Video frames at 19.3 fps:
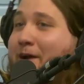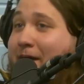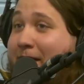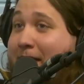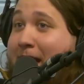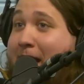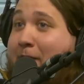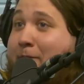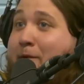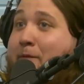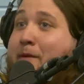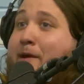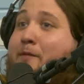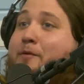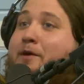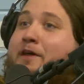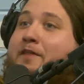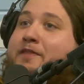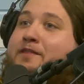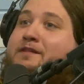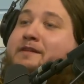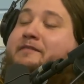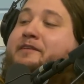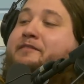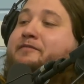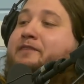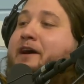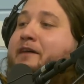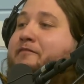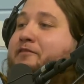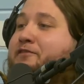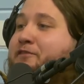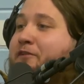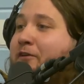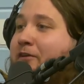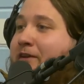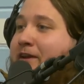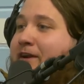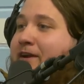a guy we went with, 75 years
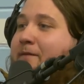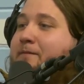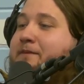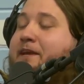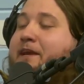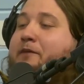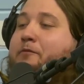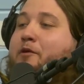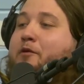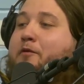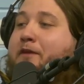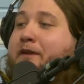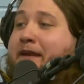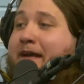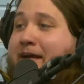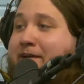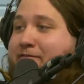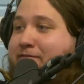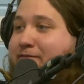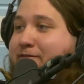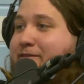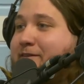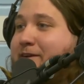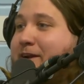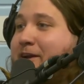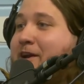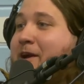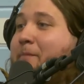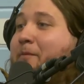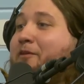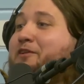old, ended up taking one with a knife and a couple